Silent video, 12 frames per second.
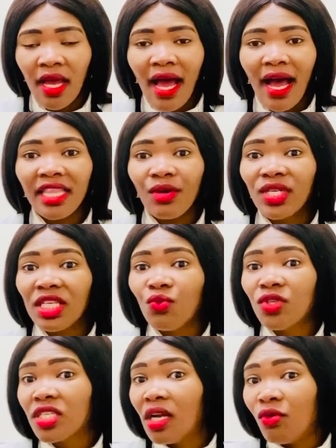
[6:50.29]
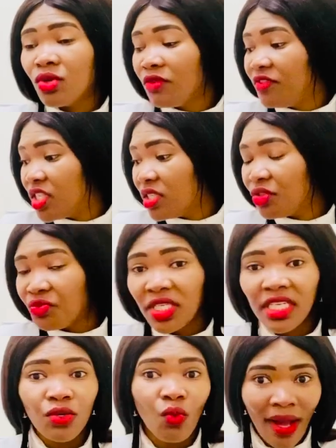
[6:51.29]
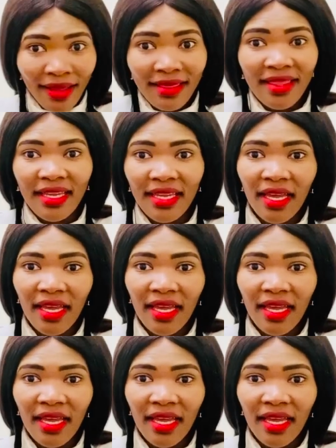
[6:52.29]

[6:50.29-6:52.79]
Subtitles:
Otherwise, I would have just written one thing.